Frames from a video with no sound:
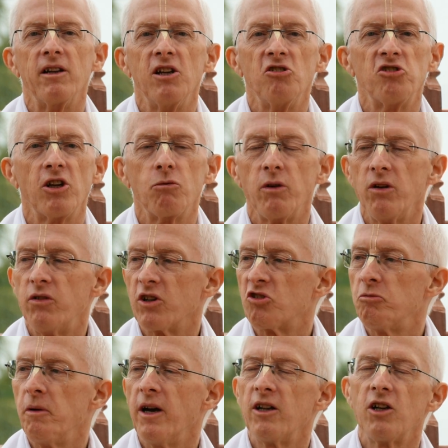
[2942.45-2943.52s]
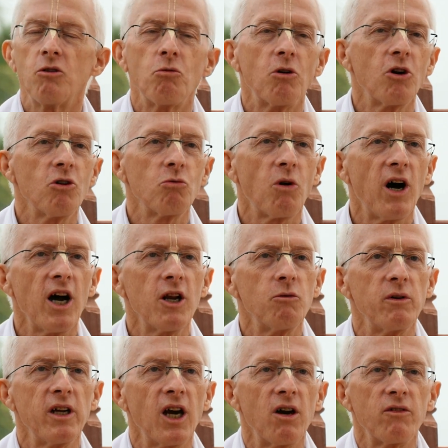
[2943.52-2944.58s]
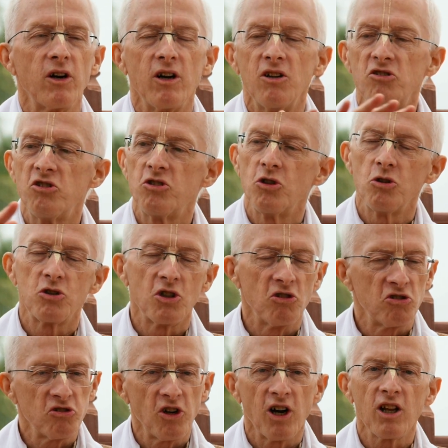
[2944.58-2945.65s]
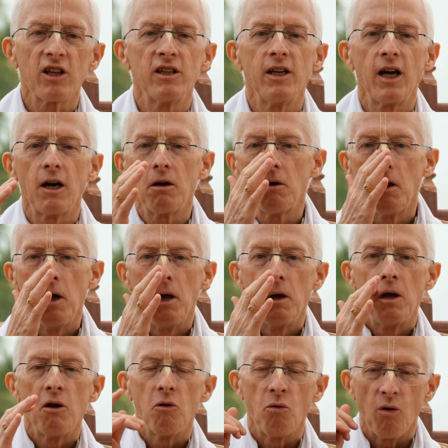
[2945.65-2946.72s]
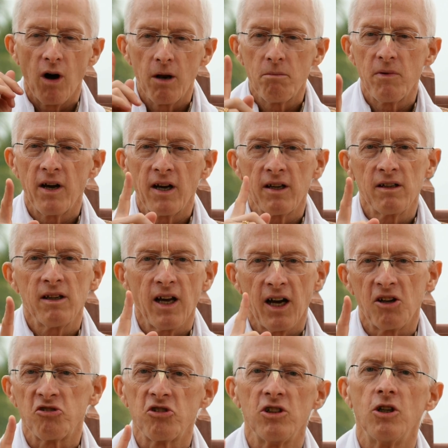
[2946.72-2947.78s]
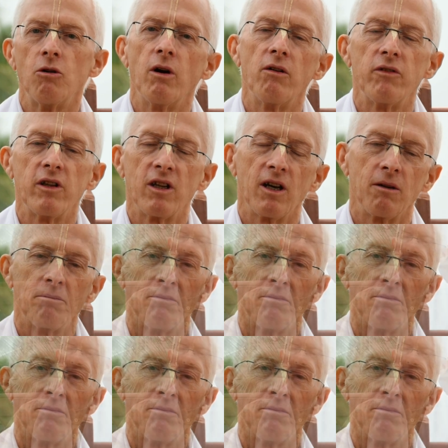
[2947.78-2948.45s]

He said, we've expanded worldwide. We have our institution solid now. One man has to know everything.